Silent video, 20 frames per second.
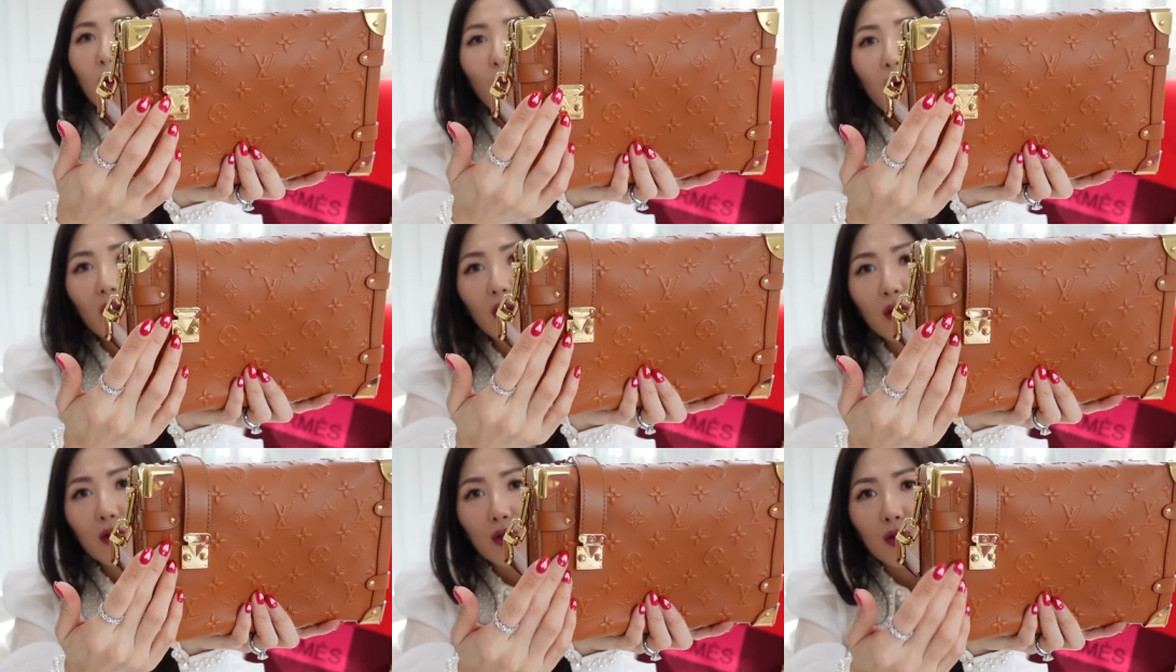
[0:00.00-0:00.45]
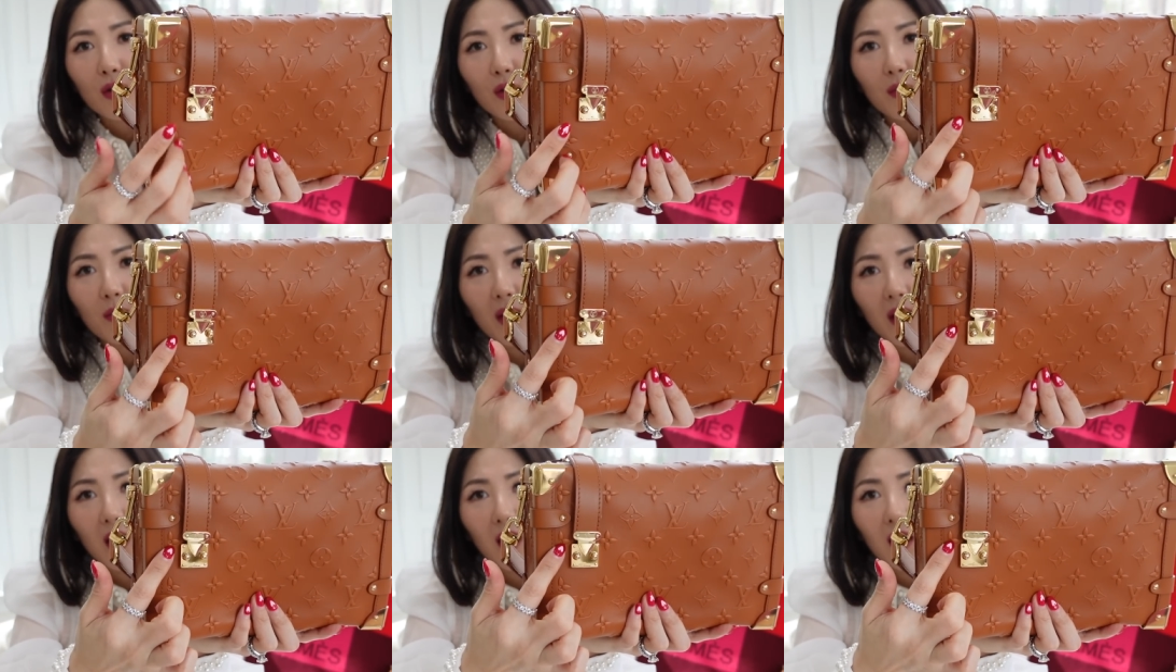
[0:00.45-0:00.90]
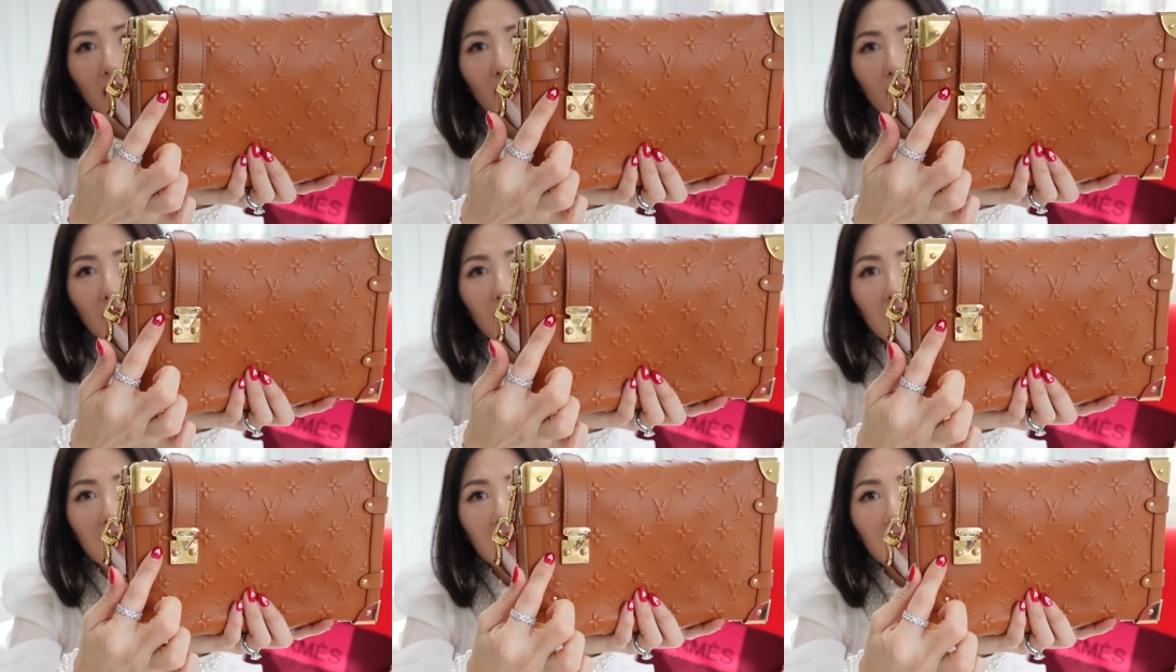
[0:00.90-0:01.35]
When you zoom in, you
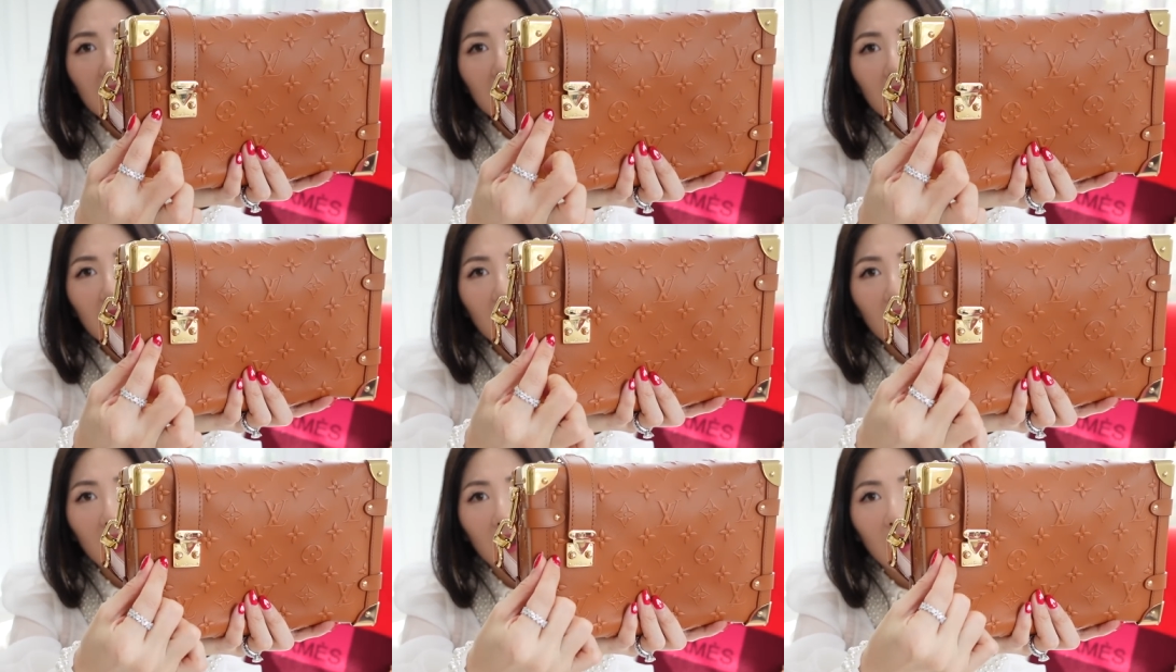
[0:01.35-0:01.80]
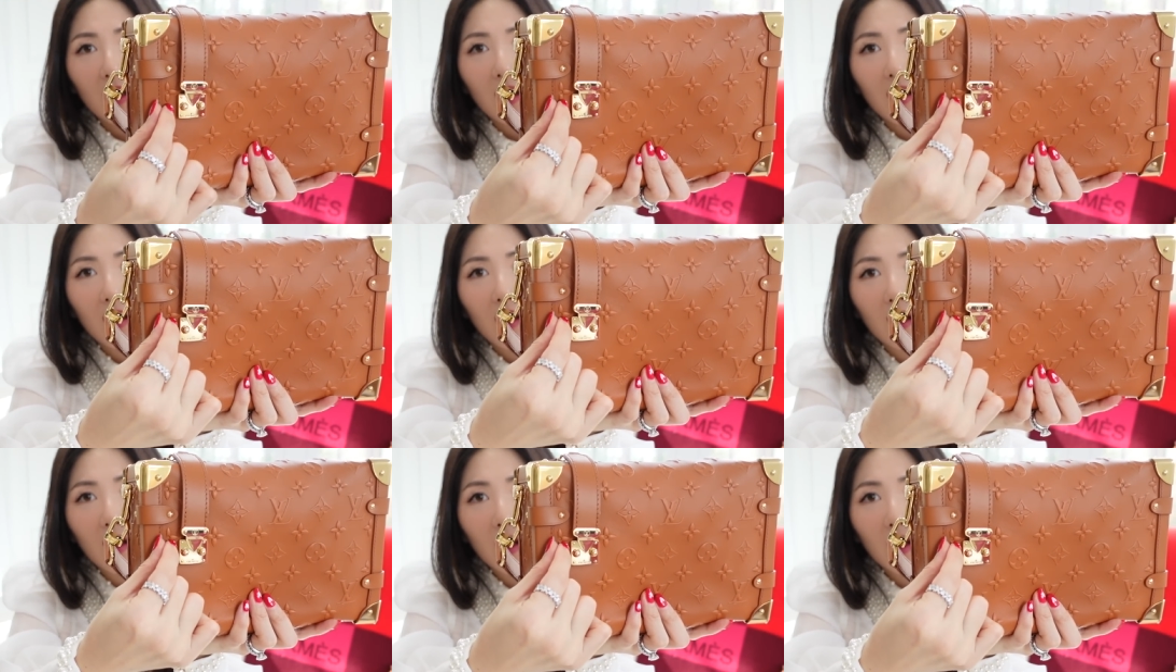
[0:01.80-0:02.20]
can see